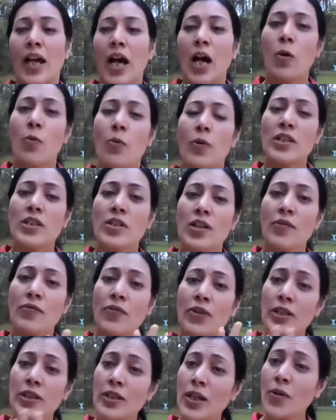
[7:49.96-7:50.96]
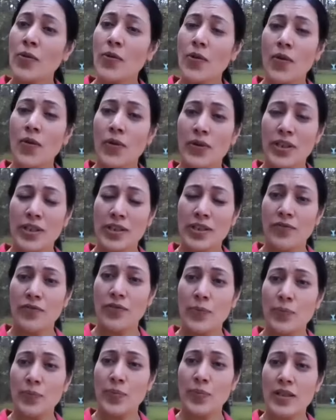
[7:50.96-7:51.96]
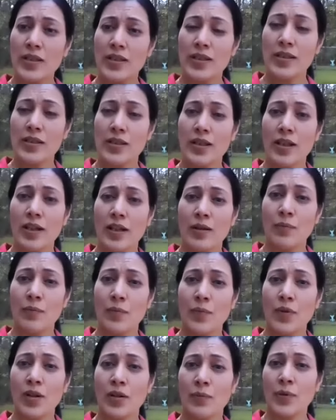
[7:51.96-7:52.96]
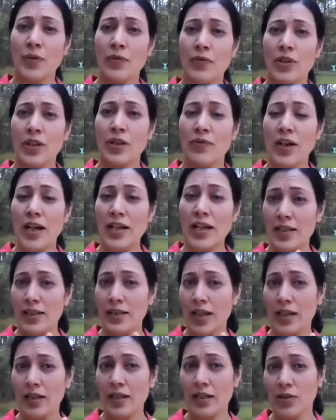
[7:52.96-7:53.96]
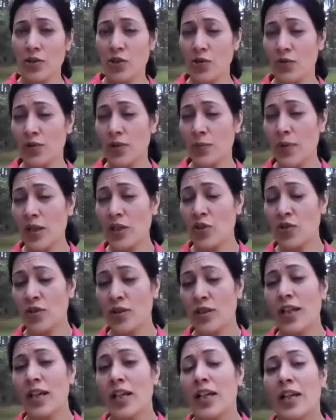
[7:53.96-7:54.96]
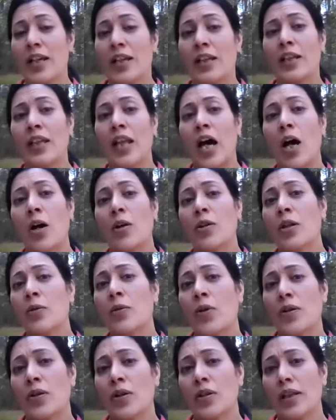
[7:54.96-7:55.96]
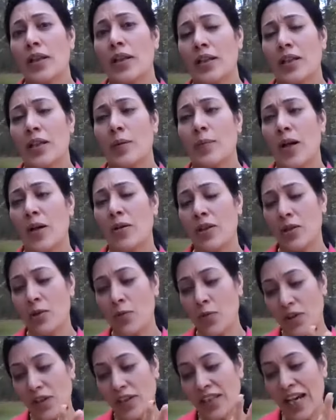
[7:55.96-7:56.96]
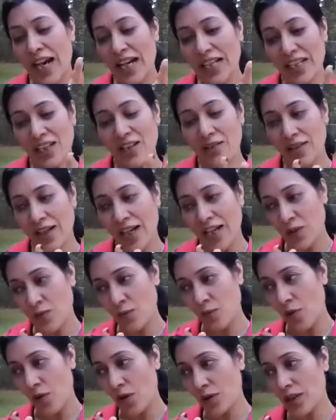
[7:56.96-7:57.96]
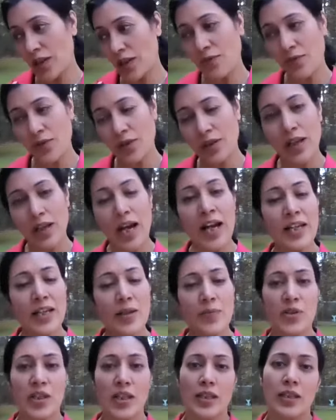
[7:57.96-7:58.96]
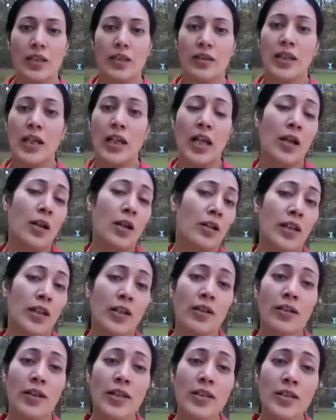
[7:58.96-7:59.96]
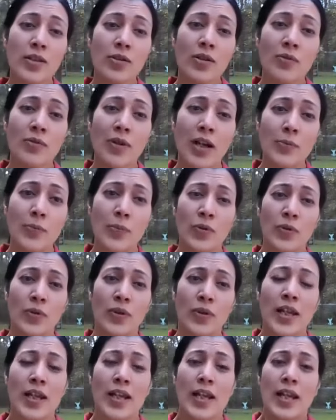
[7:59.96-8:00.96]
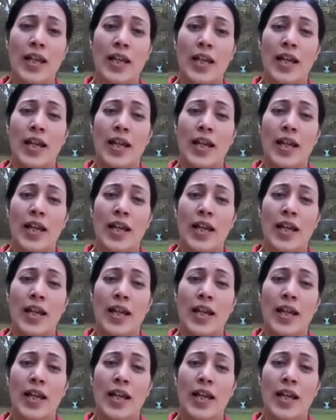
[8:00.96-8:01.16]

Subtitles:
Now, once you have written down all these different pieces of different devices that the children mentioned, now you want to think about and you want to categorize all the different items that are listed on the whiteboard,